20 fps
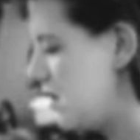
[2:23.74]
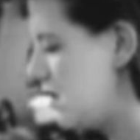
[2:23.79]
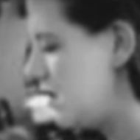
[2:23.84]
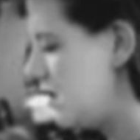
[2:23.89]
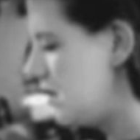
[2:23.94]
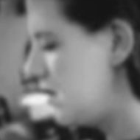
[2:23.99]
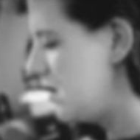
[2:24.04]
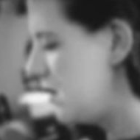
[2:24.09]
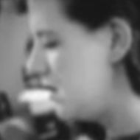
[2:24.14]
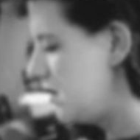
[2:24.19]

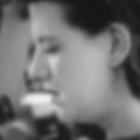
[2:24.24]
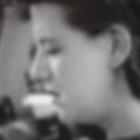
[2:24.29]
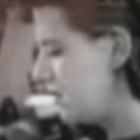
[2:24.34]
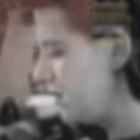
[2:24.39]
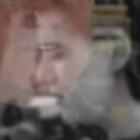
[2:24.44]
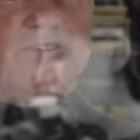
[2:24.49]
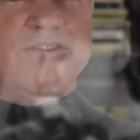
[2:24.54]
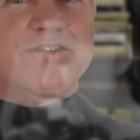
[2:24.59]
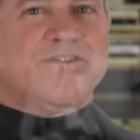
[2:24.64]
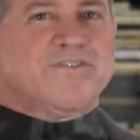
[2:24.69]
But the
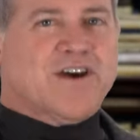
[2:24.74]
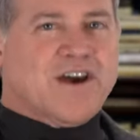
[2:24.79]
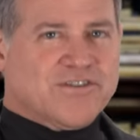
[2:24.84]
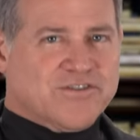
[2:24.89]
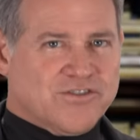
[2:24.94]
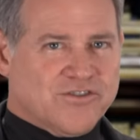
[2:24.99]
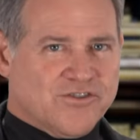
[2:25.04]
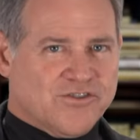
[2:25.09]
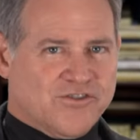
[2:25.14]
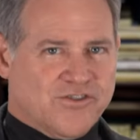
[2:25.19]
test
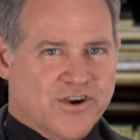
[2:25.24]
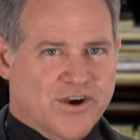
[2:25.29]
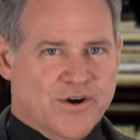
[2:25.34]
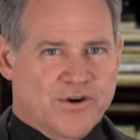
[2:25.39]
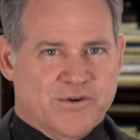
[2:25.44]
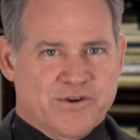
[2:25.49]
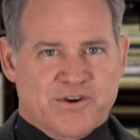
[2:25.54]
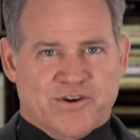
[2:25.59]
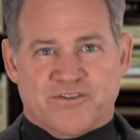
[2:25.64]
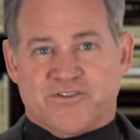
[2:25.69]
doesn't
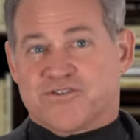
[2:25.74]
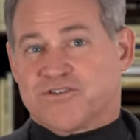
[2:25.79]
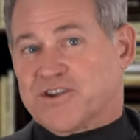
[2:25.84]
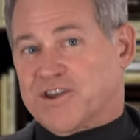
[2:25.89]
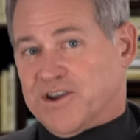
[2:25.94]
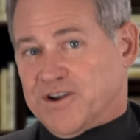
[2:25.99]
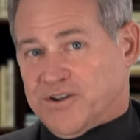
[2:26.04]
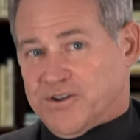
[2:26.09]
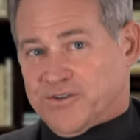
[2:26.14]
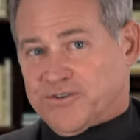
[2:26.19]
show your
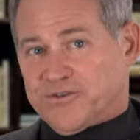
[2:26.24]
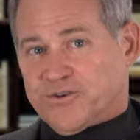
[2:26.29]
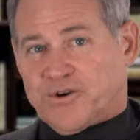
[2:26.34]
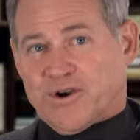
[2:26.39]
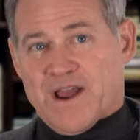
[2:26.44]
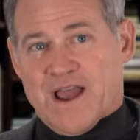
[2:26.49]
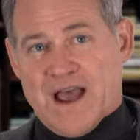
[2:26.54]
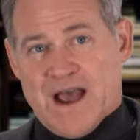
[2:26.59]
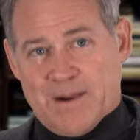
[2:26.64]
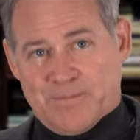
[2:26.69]
skills
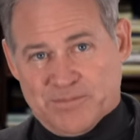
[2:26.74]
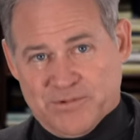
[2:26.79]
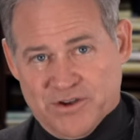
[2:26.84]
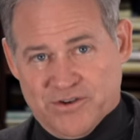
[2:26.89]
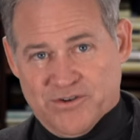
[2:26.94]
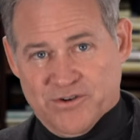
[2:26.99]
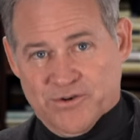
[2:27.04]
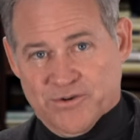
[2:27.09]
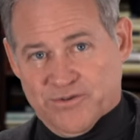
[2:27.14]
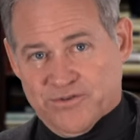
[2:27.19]
or
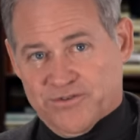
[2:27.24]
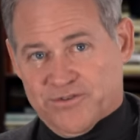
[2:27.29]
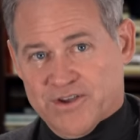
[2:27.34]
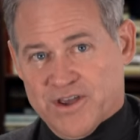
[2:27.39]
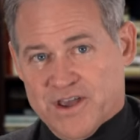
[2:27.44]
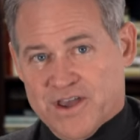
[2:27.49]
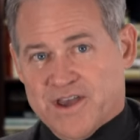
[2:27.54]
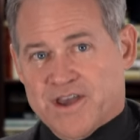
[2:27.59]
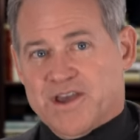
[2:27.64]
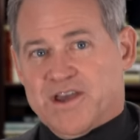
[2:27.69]
aptitudes.
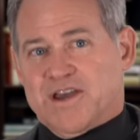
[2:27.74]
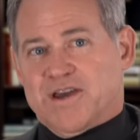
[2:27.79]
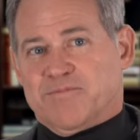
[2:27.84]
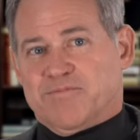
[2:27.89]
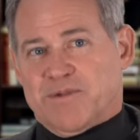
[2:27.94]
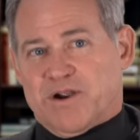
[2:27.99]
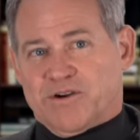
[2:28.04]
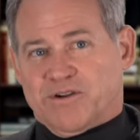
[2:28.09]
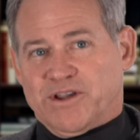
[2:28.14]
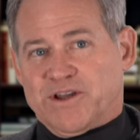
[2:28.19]
It
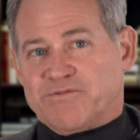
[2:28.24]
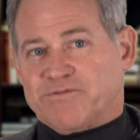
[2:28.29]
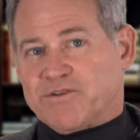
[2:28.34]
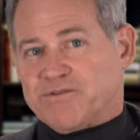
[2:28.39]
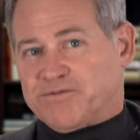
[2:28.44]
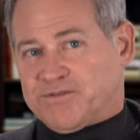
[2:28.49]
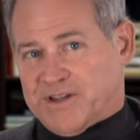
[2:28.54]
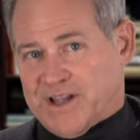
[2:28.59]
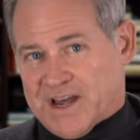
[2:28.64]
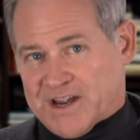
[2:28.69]
merely
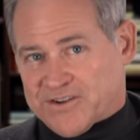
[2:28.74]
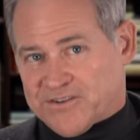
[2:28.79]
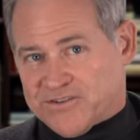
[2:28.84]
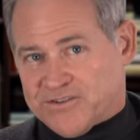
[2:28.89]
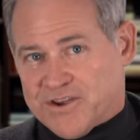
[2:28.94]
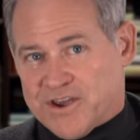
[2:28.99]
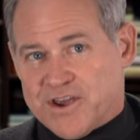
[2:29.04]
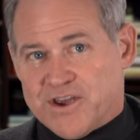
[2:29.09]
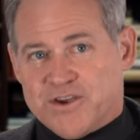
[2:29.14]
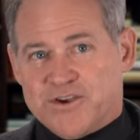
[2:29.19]

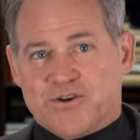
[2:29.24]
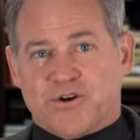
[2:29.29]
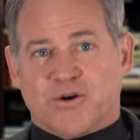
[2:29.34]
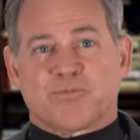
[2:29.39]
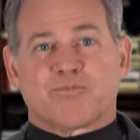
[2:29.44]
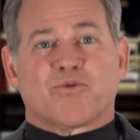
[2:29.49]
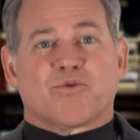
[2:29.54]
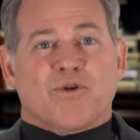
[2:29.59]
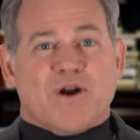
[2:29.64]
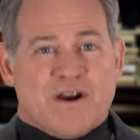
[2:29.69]
reflects your
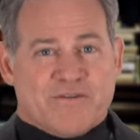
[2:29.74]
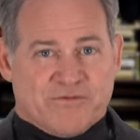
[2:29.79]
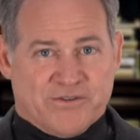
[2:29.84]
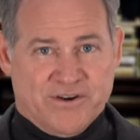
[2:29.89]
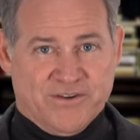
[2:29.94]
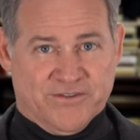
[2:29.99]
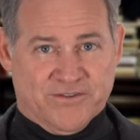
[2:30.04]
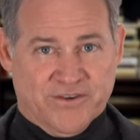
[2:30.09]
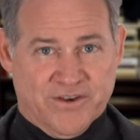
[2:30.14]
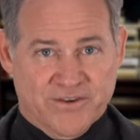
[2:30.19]

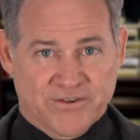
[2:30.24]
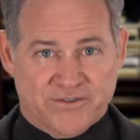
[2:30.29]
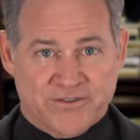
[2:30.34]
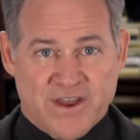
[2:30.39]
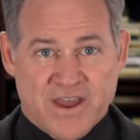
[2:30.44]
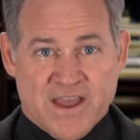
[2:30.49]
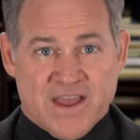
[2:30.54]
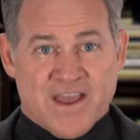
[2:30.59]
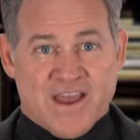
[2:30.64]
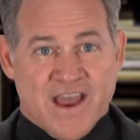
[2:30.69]
preferences,
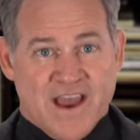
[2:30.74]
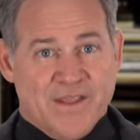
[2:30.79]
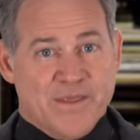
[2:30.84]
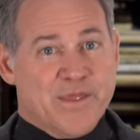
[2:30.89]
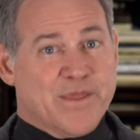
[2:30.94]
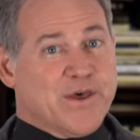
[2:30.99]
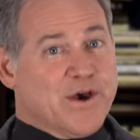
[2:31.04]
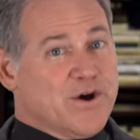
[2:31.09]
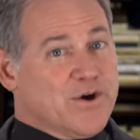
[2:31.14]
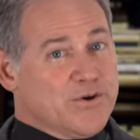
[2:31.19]
and
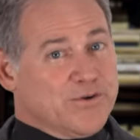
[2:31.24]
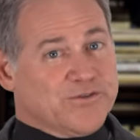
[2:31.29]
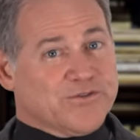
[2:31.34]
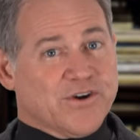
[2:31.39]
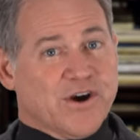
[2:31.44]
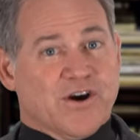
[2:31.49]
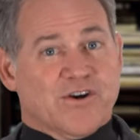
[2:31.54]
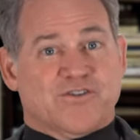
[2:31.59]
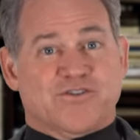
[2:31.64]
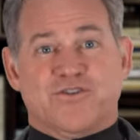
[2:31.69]
those
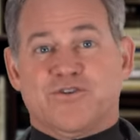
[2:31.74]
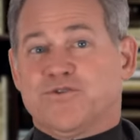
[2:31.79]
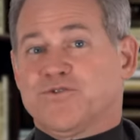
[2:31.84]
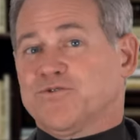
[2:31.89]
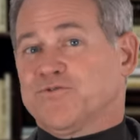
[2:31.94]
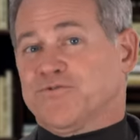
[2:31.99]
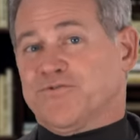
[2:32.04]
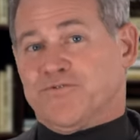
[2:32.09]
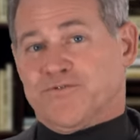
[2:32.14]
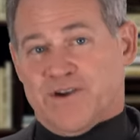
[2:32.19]
are
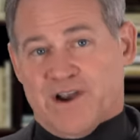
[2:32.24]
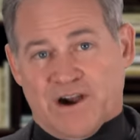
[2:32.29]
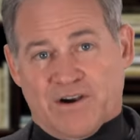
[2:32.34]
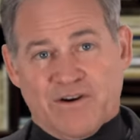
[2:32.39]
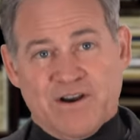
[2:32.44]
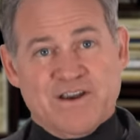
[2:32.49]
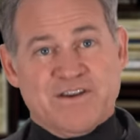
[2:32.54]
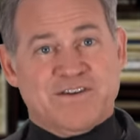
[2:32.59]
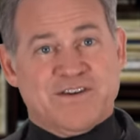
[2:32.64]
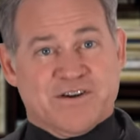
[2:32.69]
two
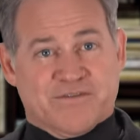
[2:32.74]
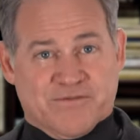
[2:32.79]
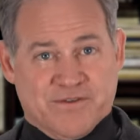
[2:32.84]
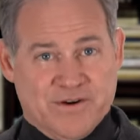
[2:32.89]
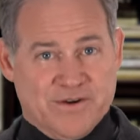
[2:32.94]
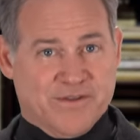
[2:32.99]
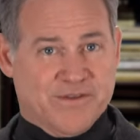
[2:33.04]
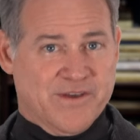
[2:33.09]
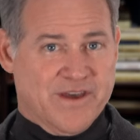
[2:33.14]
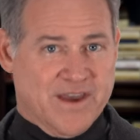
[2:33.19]
very
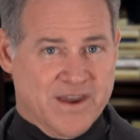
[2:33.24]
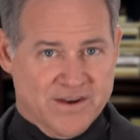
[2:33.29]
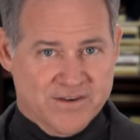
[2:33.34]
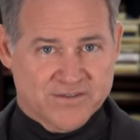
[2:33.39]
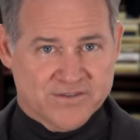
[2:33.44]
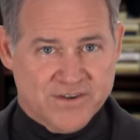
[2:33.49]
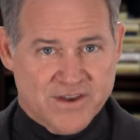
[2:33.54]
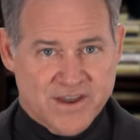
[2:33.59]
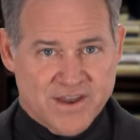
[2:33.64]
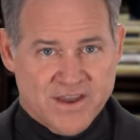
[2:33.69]
different
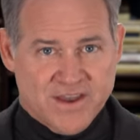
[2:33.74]
things.